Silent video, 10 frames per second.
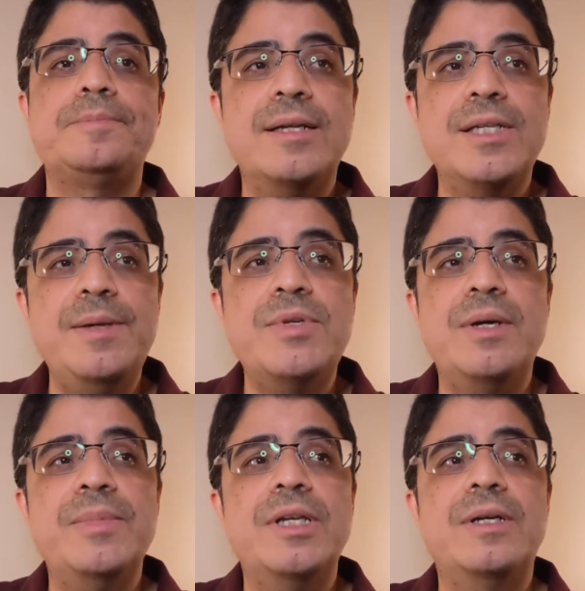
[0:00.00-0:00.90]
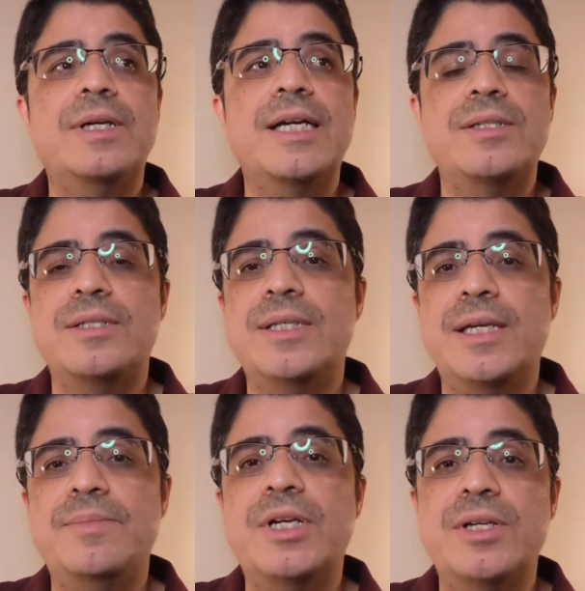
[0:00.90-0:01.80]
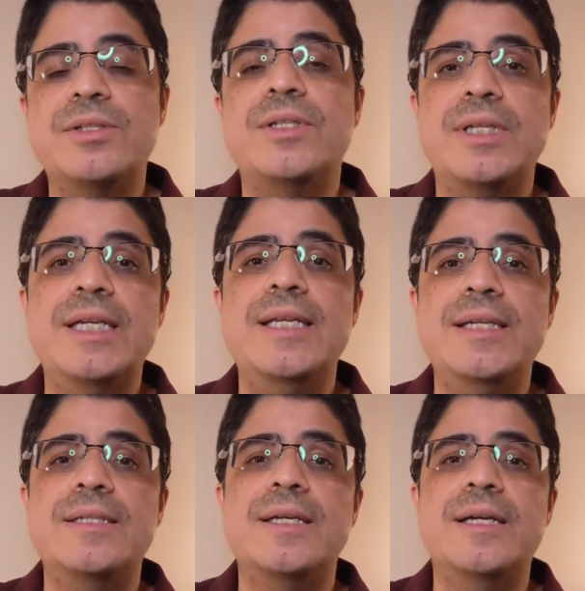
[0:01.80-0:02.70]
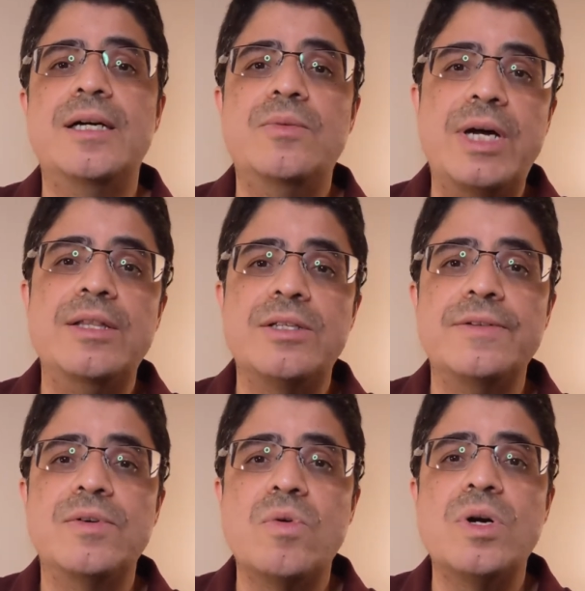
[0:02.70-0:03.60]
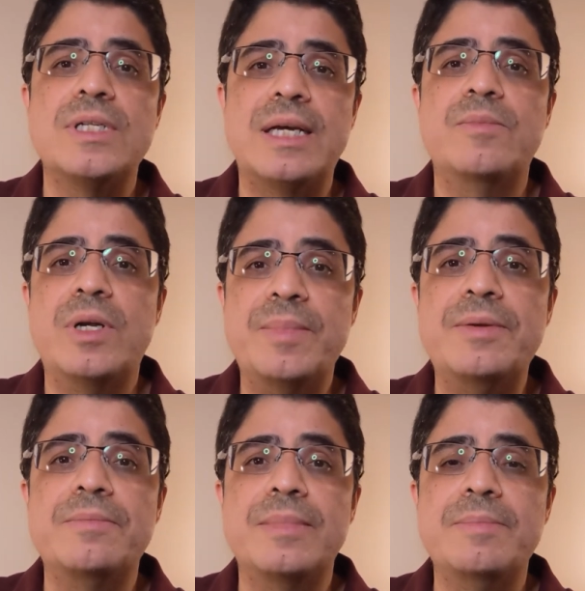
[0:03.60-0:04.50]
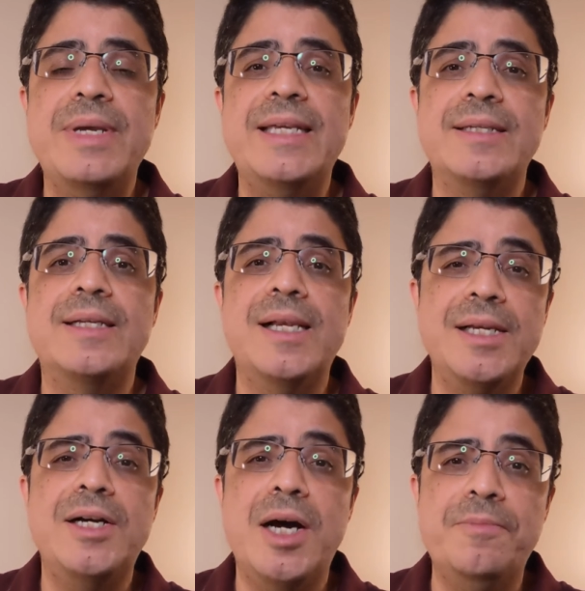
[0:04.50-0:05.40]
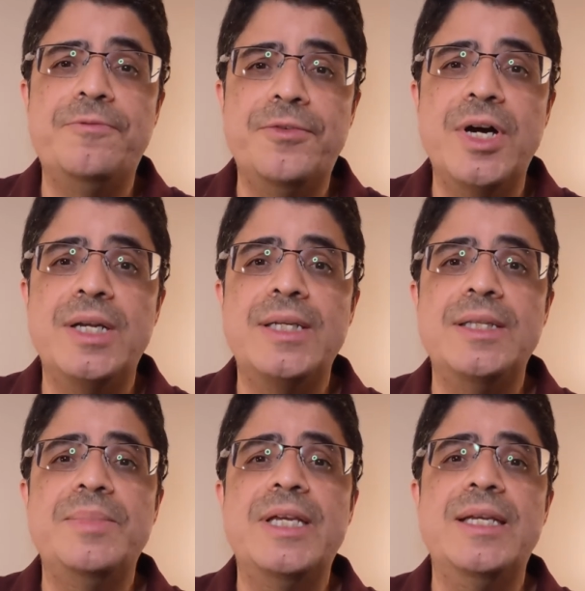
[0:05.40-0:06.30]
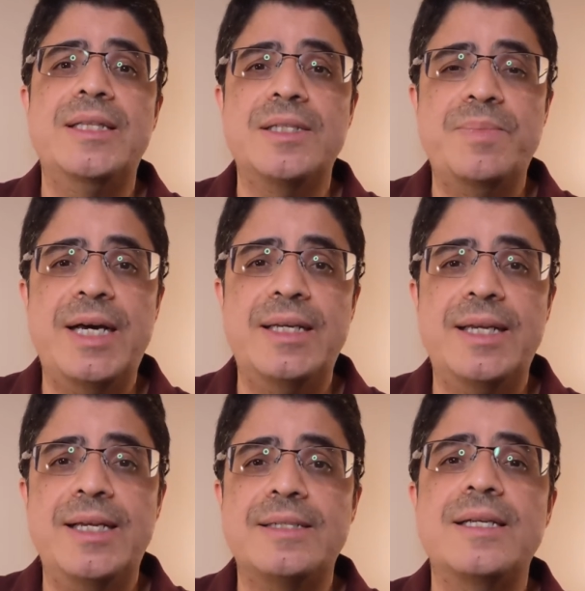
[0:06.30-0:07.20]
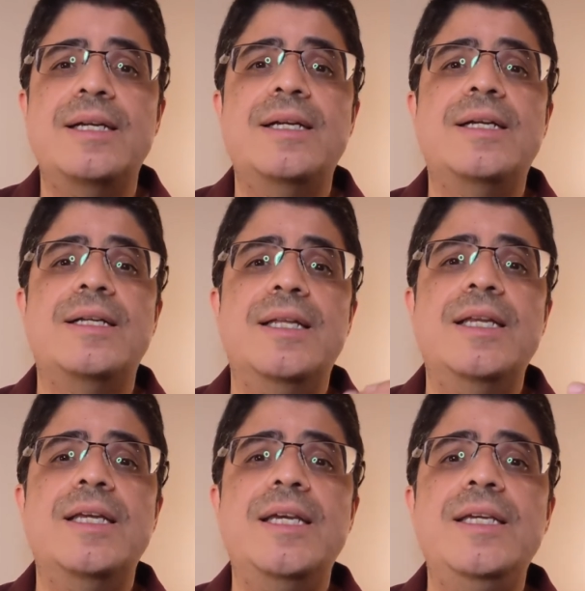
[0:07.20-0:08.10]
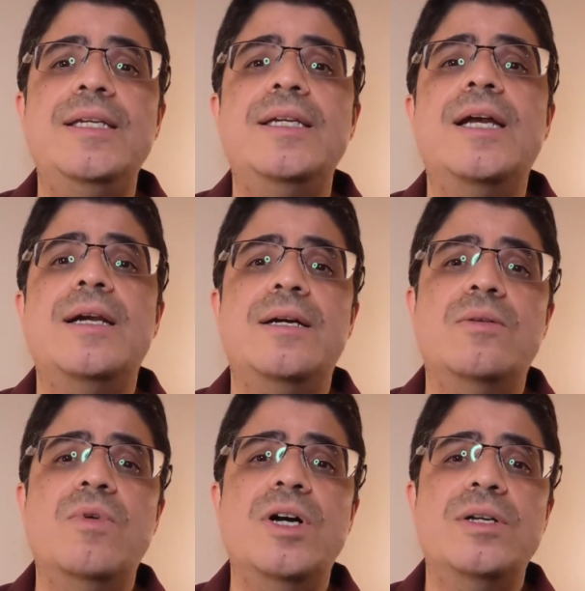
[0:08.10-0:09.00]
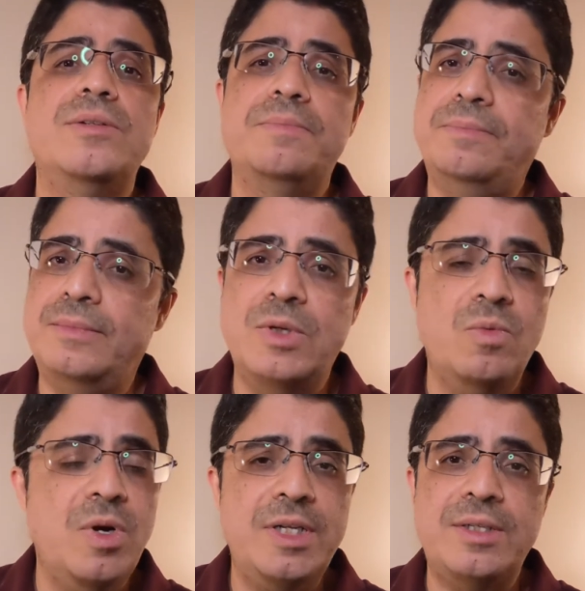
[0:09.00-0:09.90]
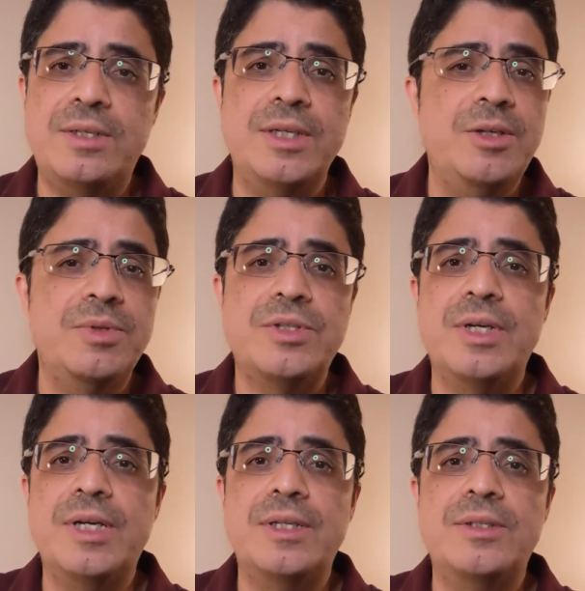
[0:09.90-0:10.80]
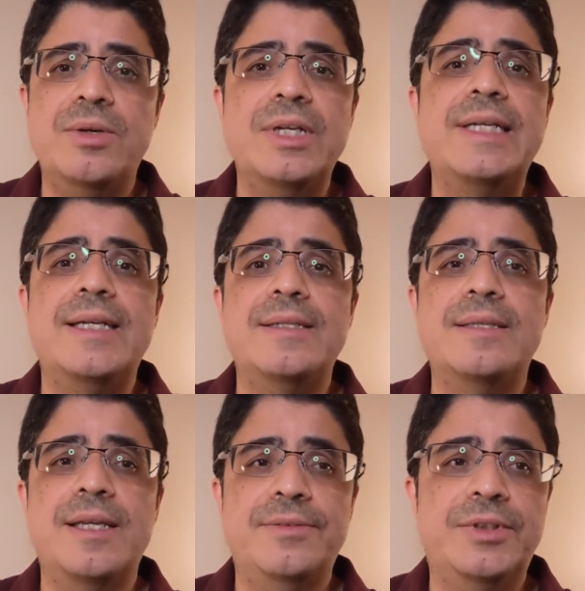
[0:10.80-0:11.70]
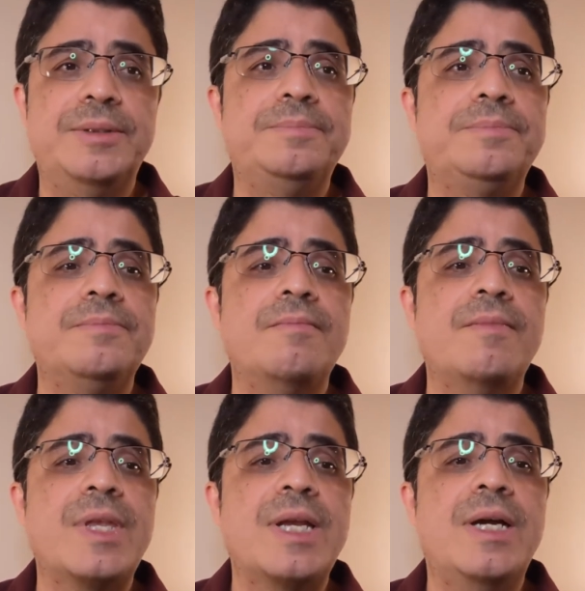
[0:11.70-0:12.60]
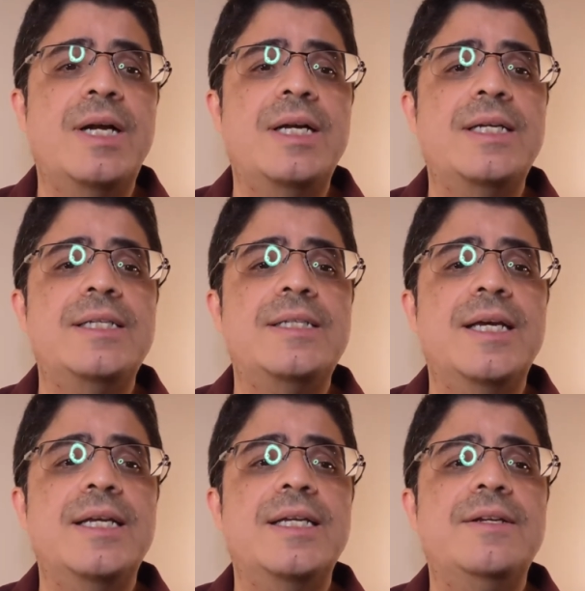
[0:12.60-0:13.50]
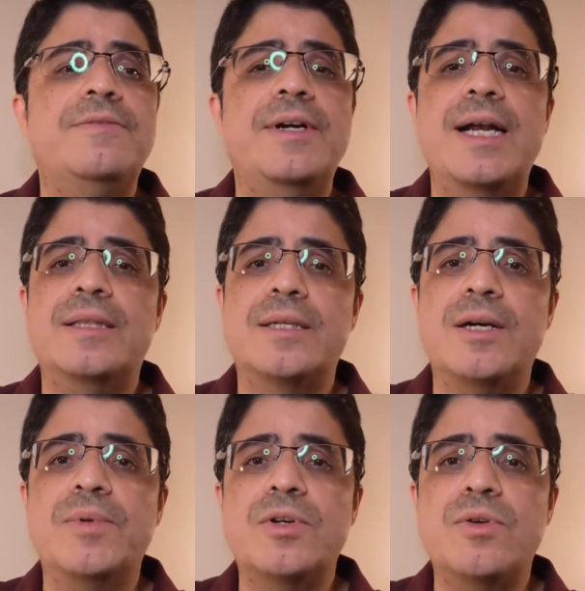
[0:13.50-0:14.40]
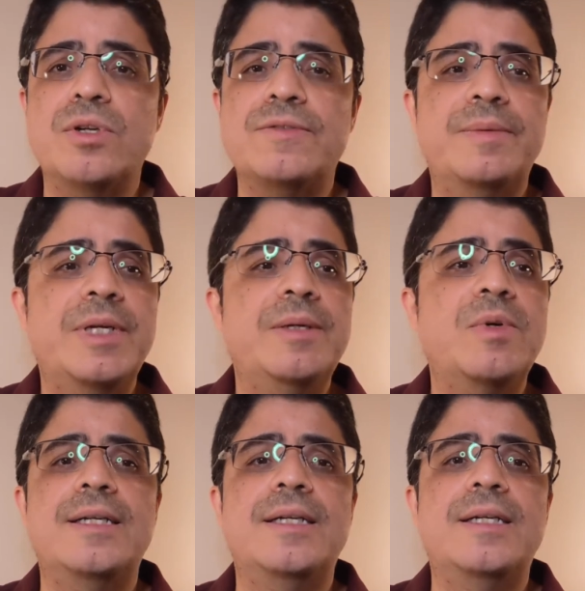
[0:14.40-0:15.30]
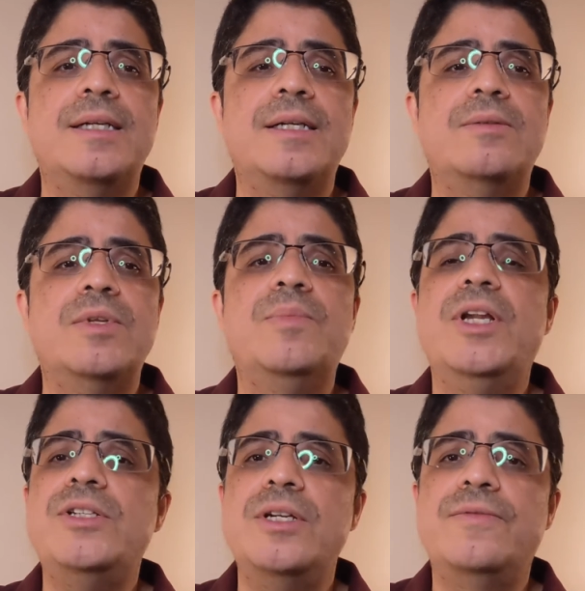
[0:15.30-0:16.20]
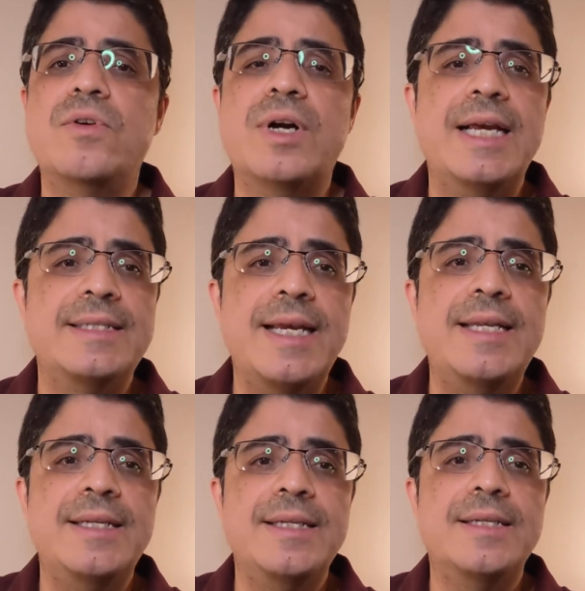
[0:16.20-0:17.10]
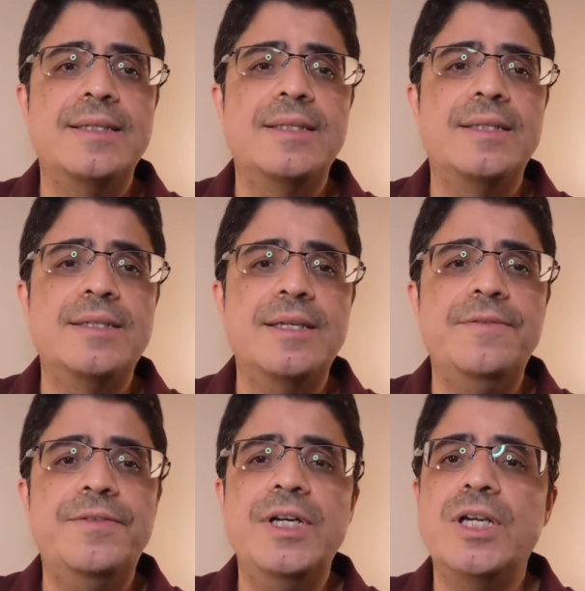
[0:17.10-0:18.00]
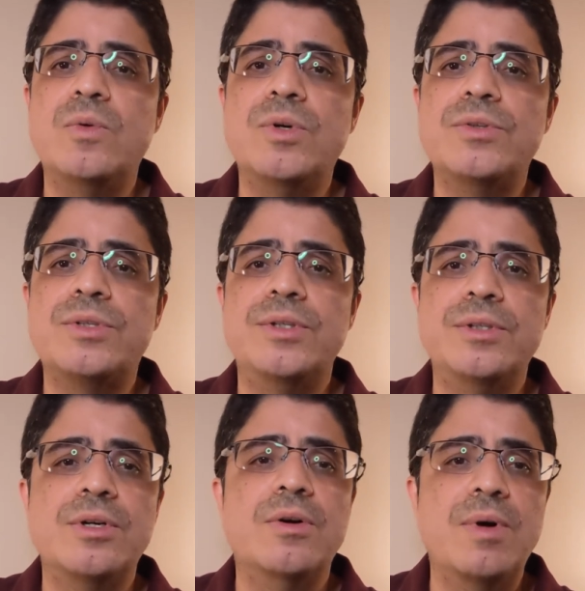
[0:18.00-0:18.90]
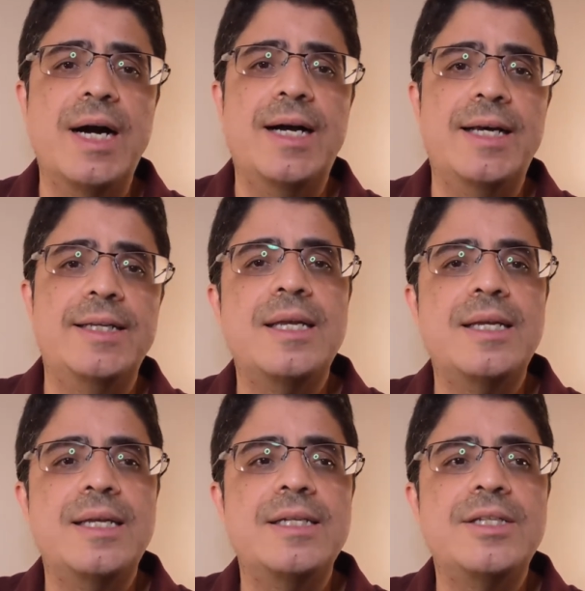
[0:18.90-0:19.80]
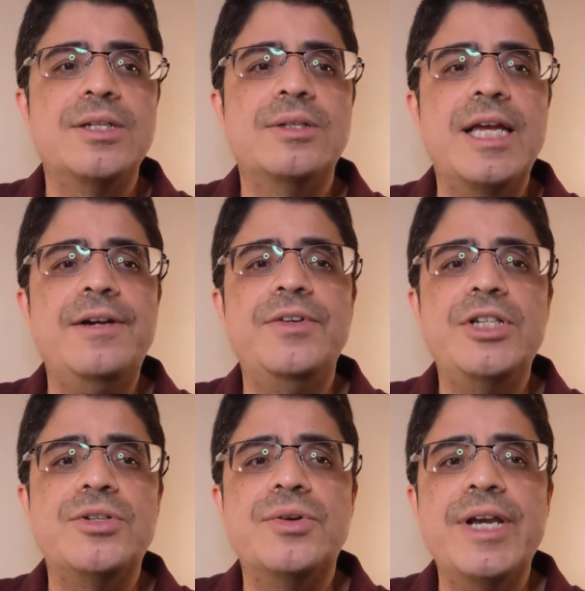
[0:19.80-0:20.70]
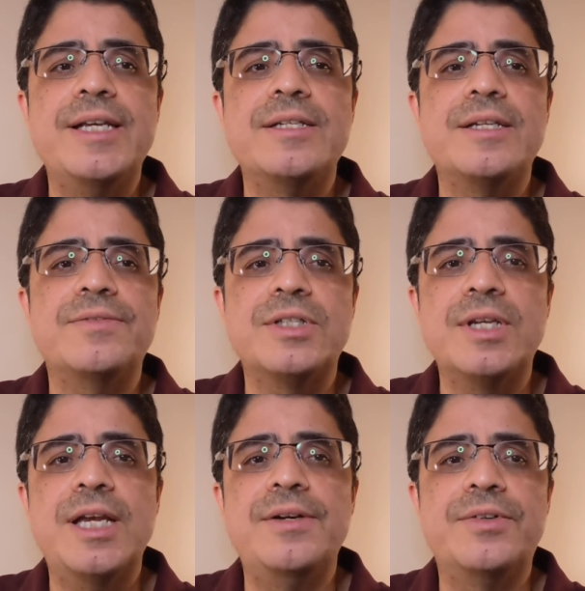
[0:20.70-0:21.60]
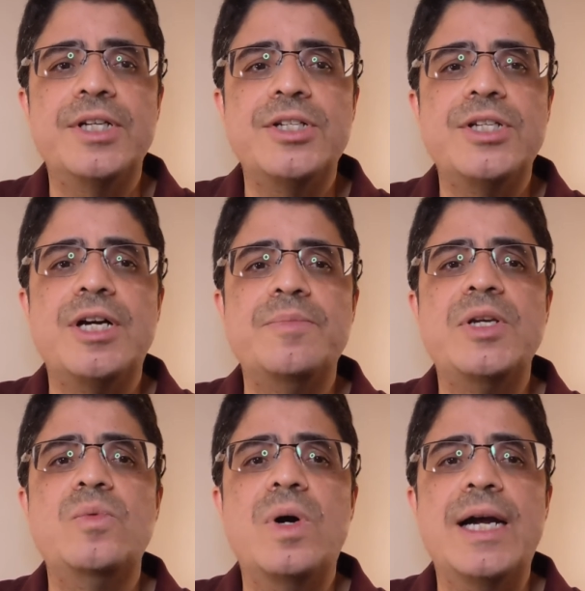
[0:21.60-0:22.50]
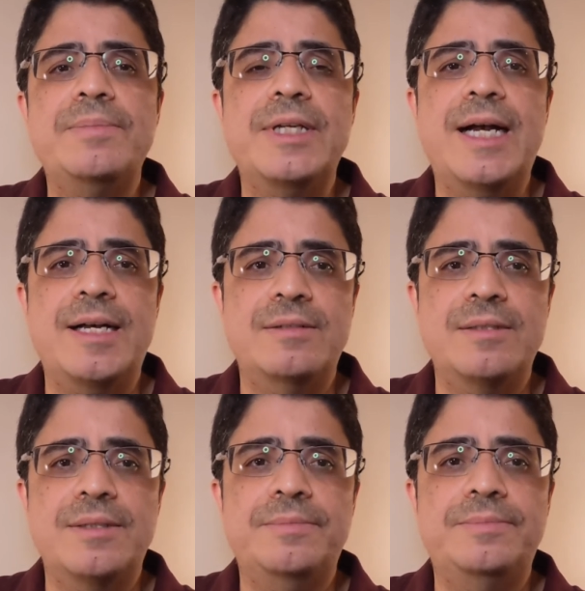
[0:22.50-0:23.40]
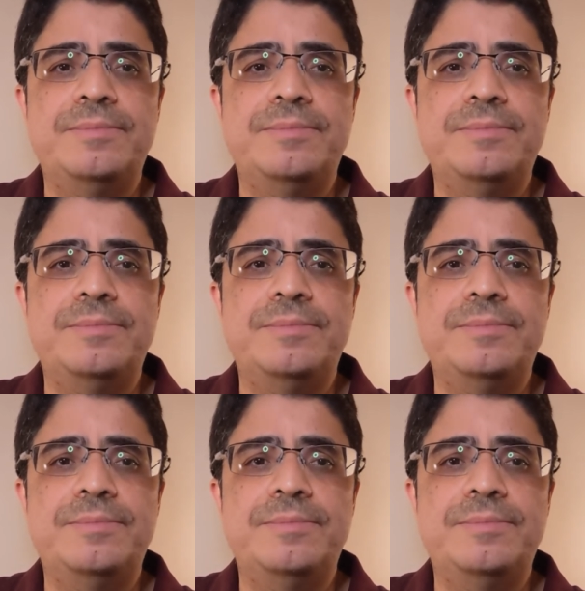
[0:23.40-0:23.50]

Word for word: Uh, James R. Miller, I should say, because it, it is uh, around the Civil War time, I want to make, make it clear up front in the beginning of this podcast that he was once he was uh, totally against slavery. He said, in fact, a couple of quotes from him When the bloodshed of war has ended, the suffering will still go on until every trace of slavery shall be wiped out.